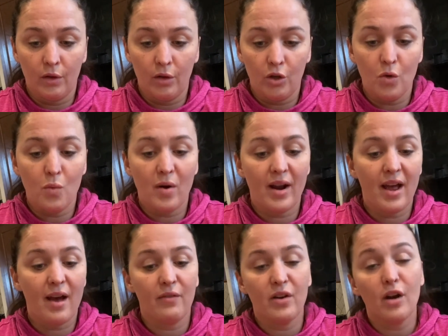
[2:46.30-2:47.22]
You want to
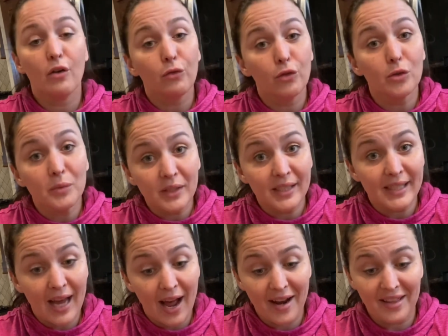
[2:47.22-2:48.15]
have enough room to
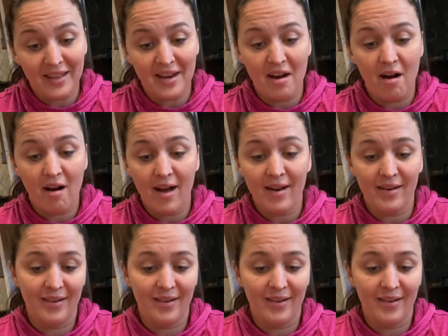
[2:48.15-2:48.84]
tie the knot.